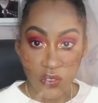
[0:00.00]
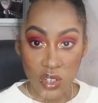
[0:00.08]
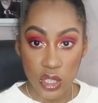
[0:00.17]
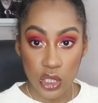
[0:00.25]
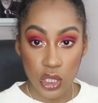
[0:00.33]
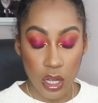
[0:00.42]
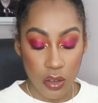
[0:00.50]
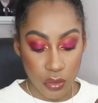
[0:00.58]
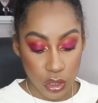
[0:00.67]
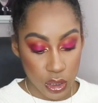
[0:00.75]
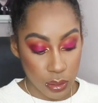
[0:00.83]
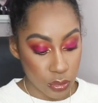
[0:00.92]
Finish it off
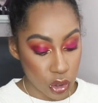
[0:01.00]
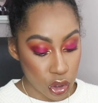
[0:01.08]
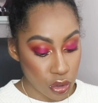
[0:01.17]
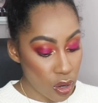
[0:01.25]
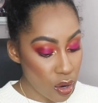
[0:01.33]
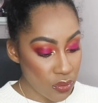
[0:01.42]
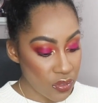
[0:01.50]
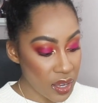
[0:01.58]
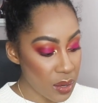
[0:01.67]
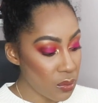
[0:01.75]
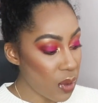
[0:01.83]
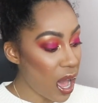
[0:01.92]
with some
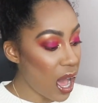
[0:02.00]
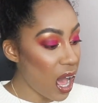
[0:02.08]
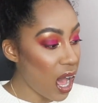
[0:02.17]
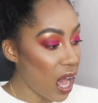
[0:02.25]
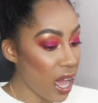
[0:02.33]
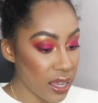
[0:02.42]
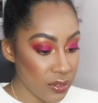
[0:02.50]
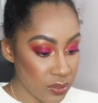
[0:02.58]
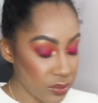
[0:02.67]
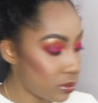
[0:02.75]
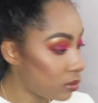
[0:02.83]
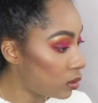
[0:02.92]
Trophy
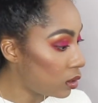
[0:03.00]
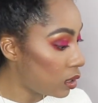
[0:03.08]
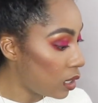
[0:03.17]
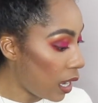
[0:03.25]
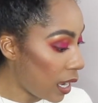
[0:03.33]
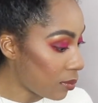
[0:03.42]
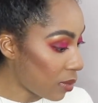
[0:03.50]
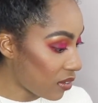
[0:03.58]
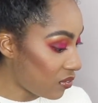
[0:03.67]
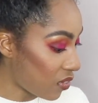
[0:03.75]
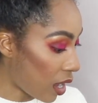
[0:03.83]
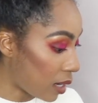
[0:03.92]
Wife and my
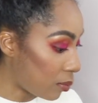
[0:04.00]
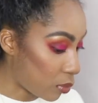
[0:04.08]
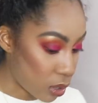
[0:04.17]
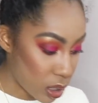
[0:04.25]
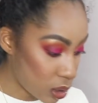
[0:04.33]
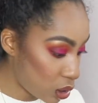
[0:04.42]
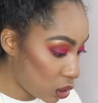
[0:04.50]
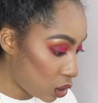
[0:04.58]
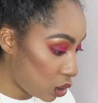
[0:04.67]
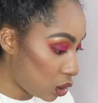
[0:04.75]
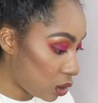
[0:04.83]
fan brush.